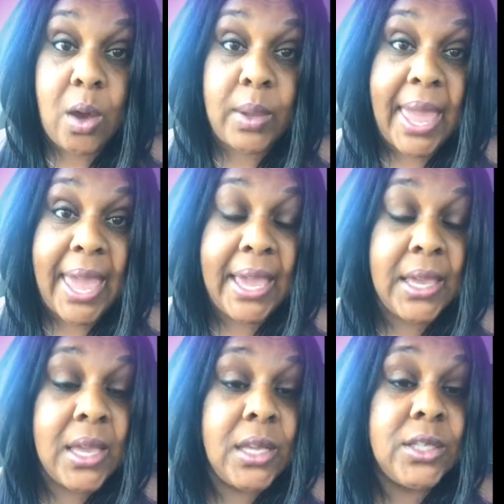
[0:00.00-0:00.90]

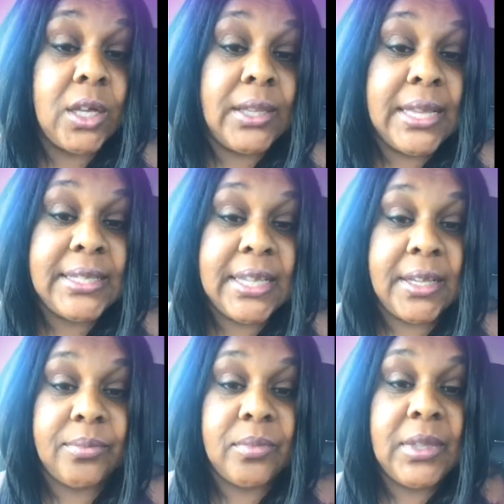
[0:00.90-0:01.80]
Okay, so
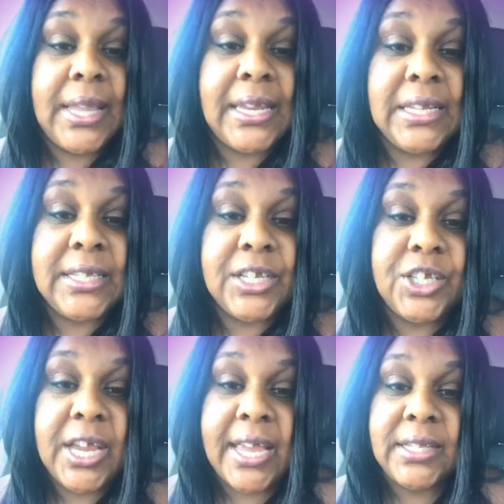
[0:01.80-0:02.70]
listen, ladies
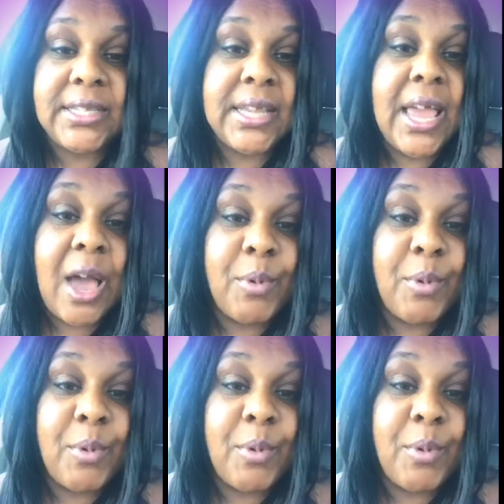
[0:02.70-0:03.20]
and gents,